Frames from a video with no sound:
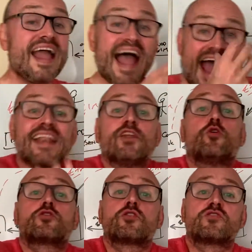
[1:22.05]
and it
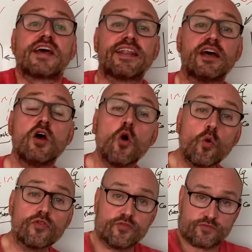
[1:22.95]
also said
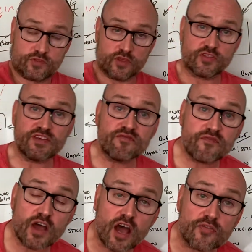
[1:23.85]
that
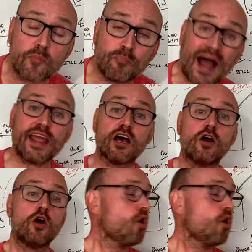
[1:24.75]
the buyer